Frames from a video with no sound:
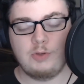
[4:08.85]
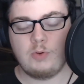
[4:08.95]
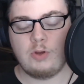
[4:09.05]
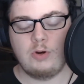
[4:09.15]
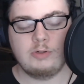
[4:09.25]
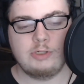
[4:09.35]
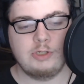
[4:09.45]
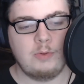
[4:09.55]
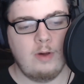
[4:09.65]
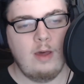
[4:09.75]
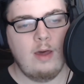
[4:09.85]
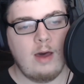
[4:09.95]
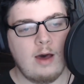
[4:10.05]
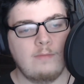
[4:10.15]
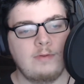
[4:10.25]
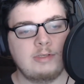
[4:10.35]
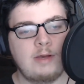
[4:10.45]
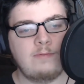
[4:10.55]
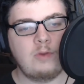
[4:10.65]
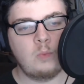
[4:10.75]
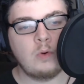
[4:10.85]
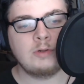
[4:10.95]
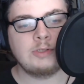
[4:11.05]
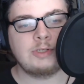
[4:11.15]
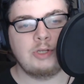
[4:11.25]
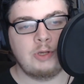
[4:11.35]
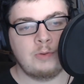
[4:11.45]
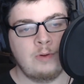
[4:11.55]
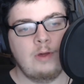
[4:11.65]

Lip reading: You cannot do half the stuff you want to do